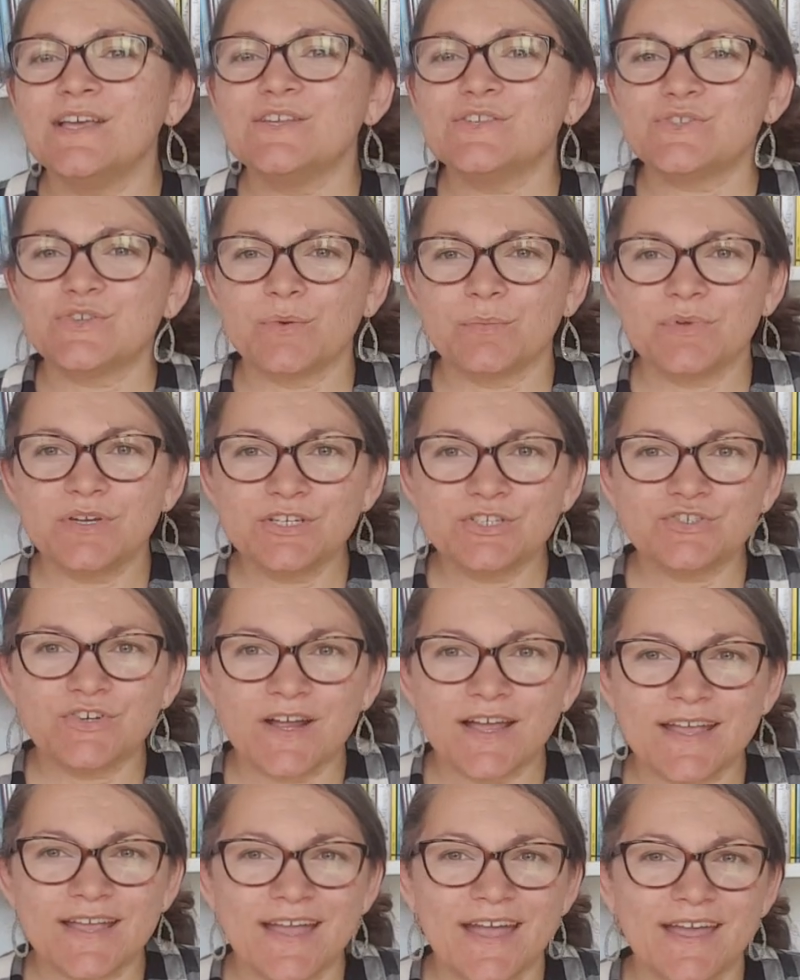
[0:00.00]
So I'm going to
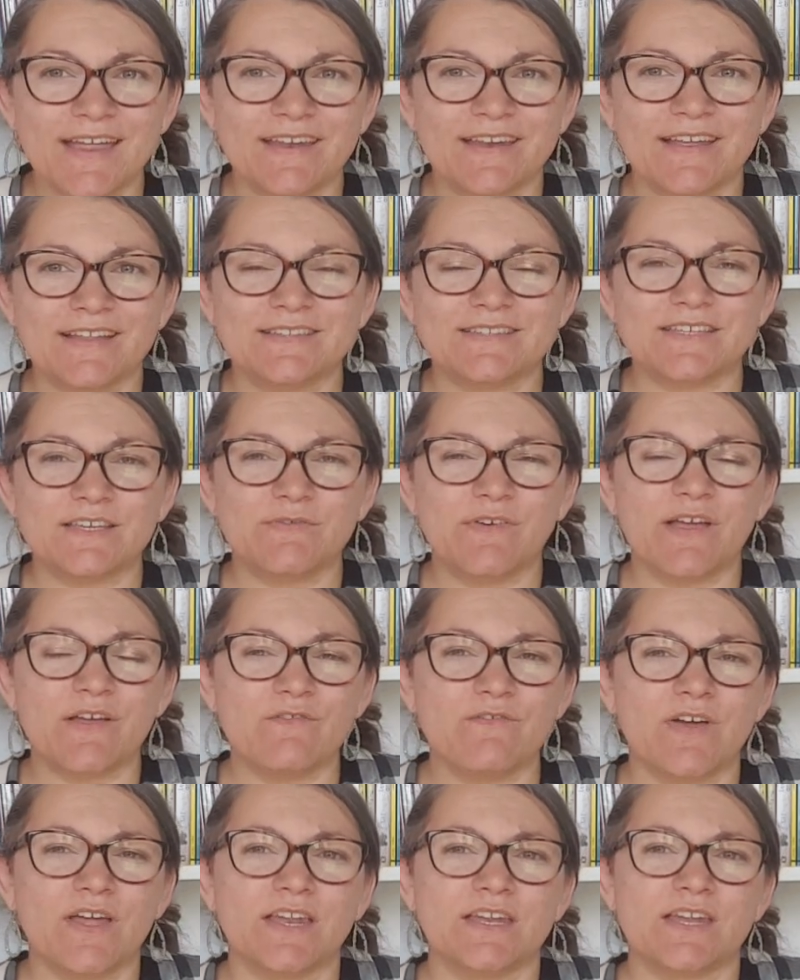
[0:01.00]
try again and see if I can
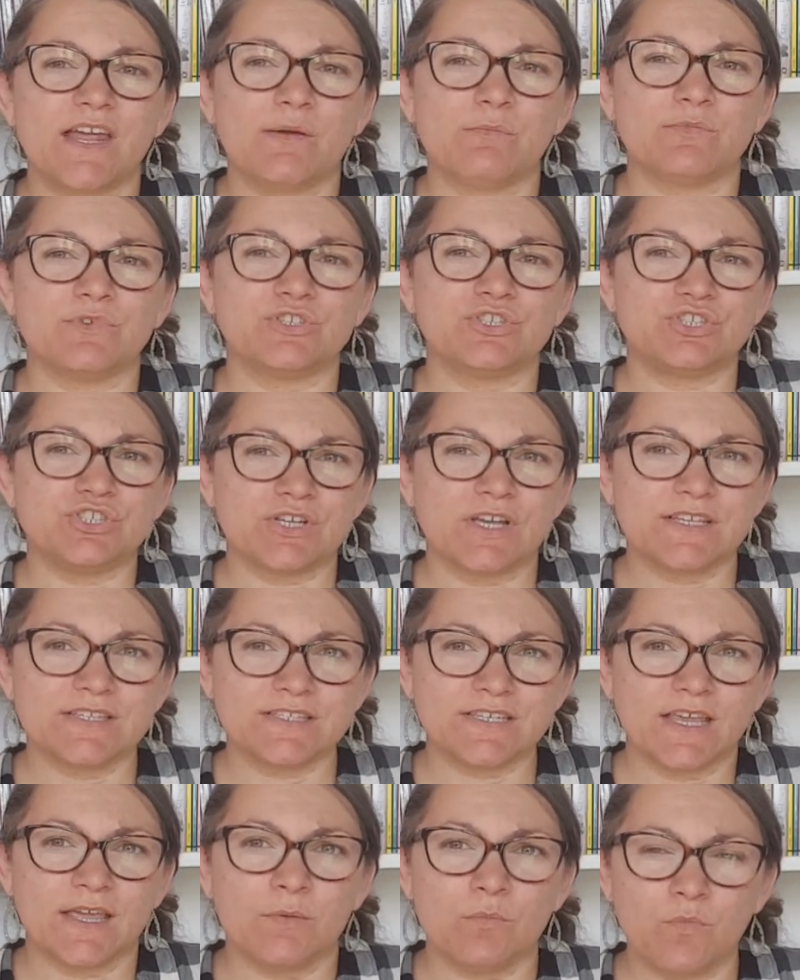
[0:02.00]
find a time with
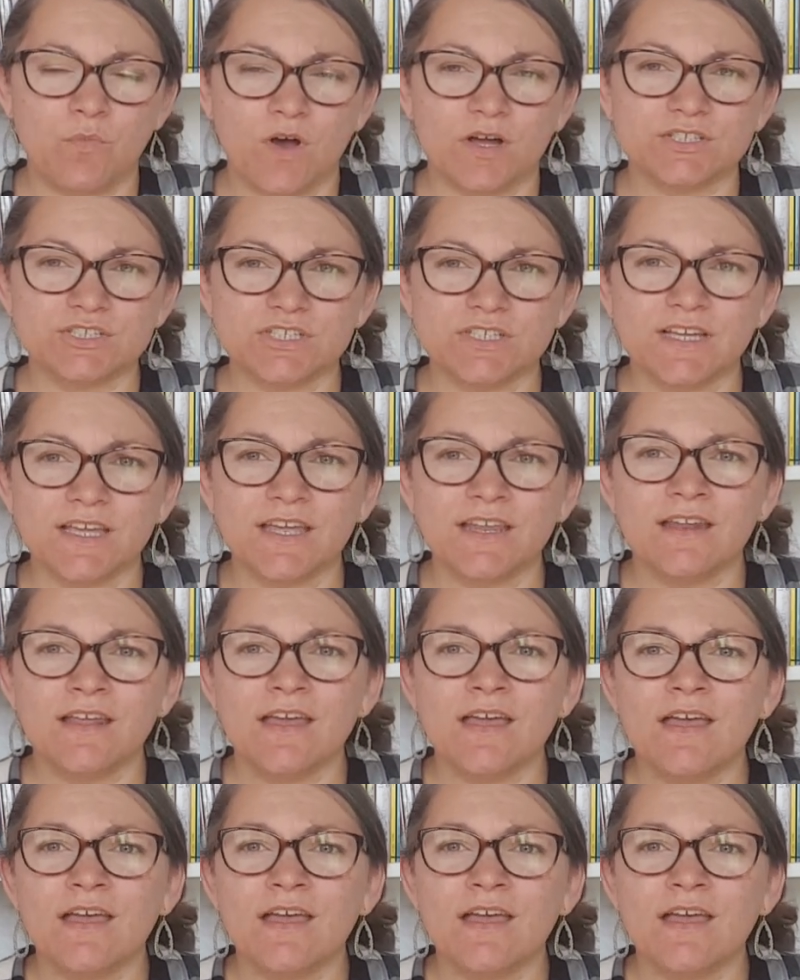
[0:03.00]
just him watching it.